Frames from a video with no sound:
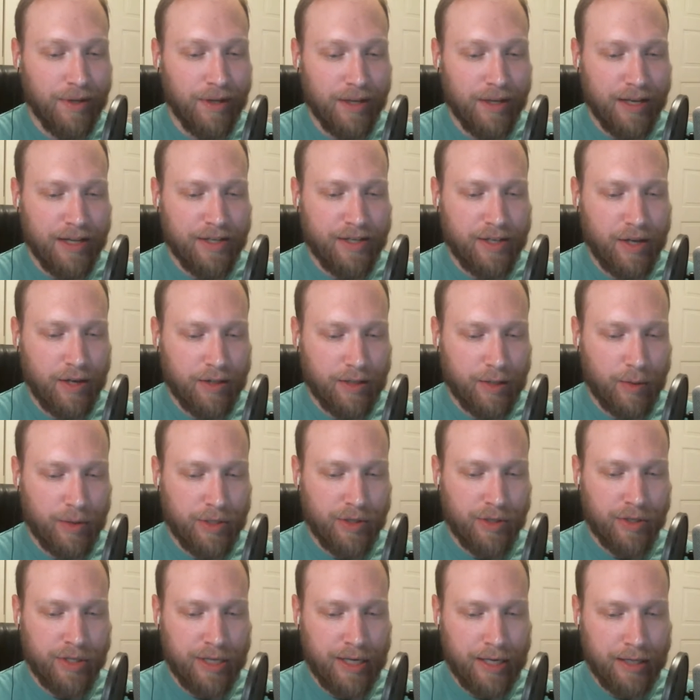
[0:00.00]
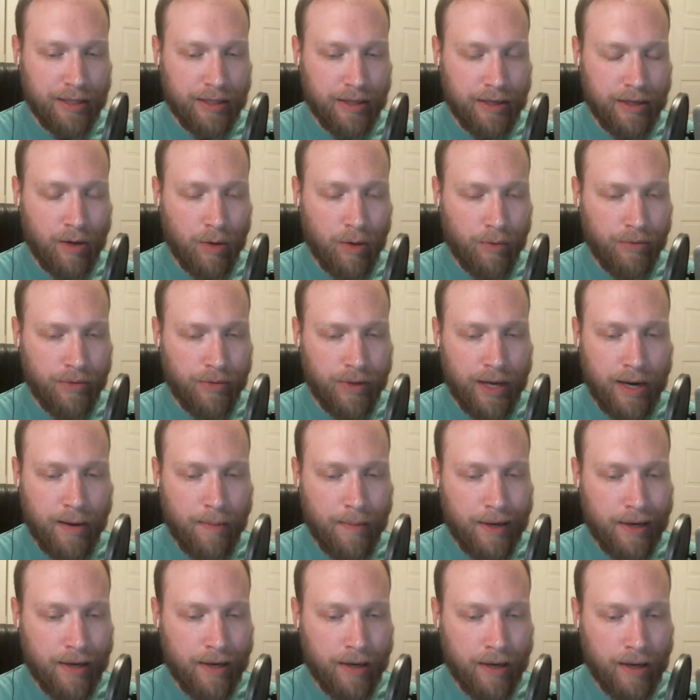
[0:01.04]
It's also interesting to note that, I
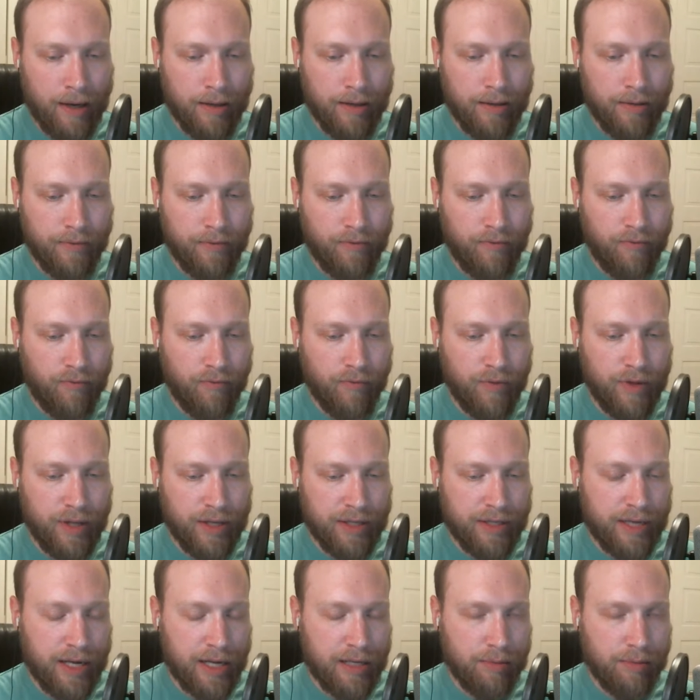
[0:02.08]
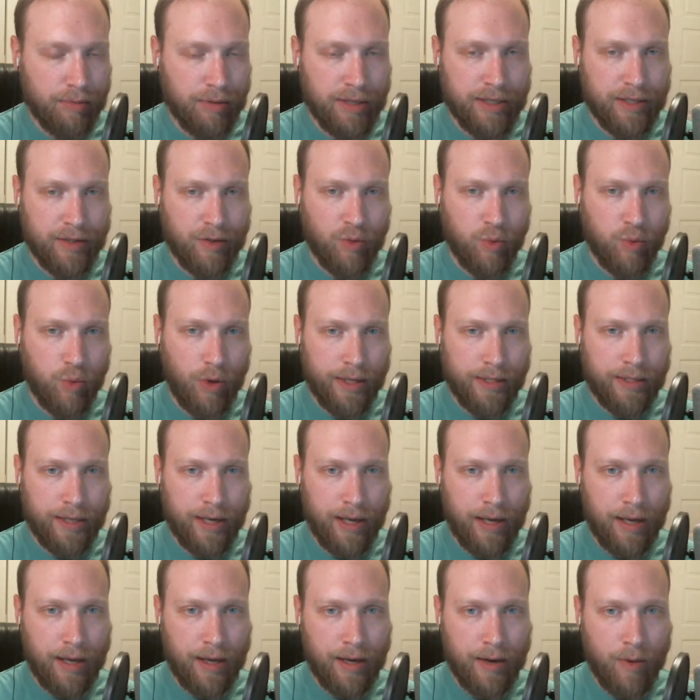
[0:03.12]
mean, this takes place in
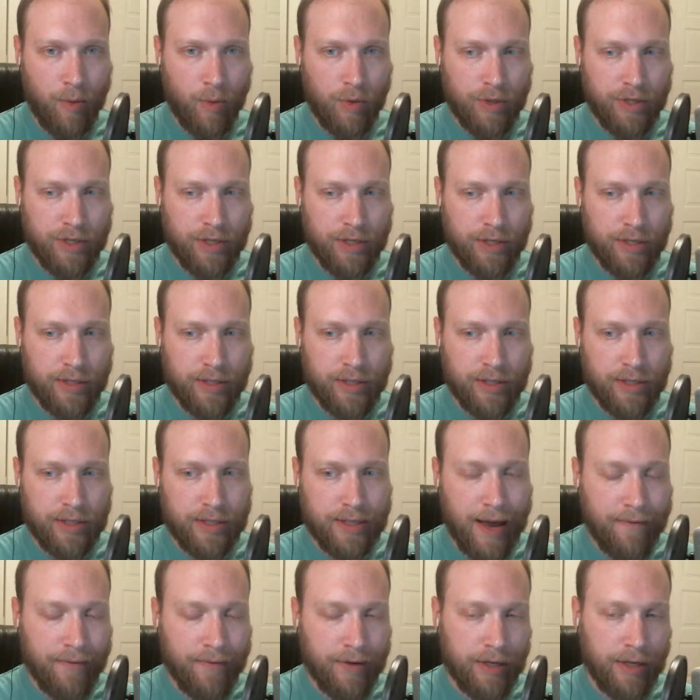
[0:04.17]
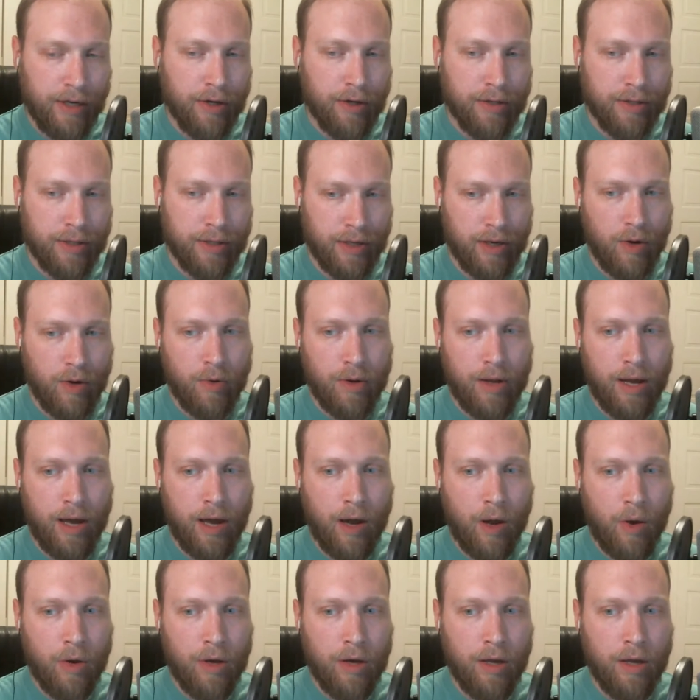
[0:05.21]
2010, which is 7 years ago
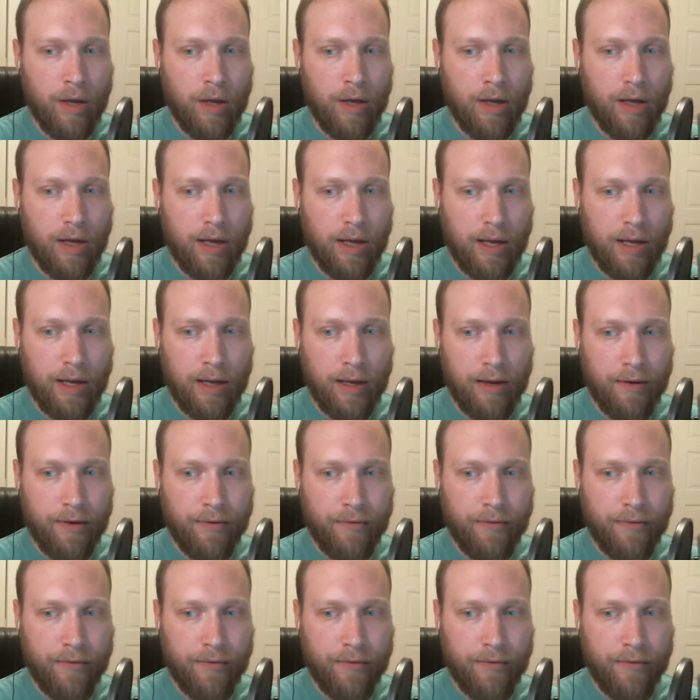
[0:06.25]
now. And